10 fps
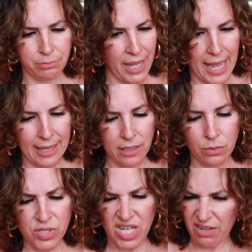bag,
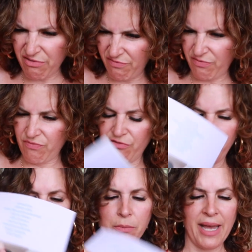which I
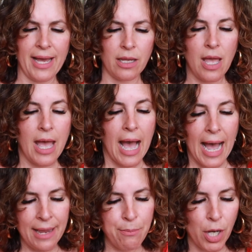feel bag.
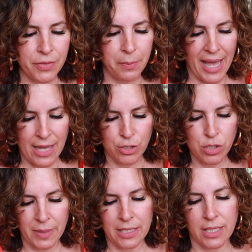I bought the pattern
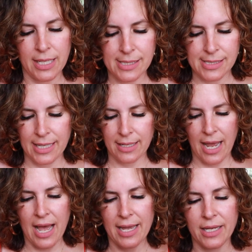to make this, and
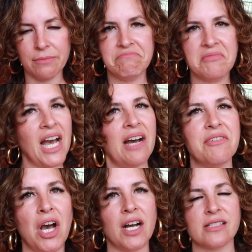I have
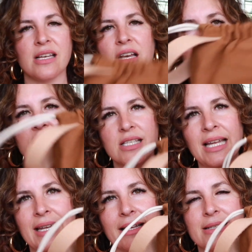not
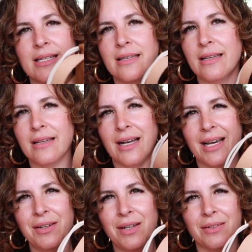done it.
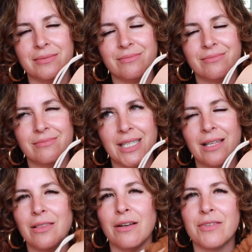I don't know.
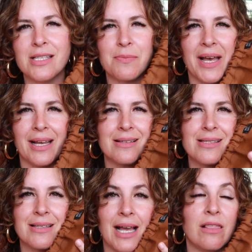I love these
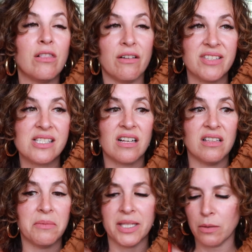bags. I love this
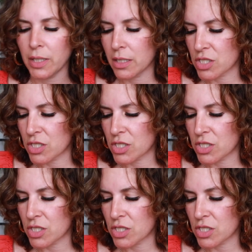color, by the way.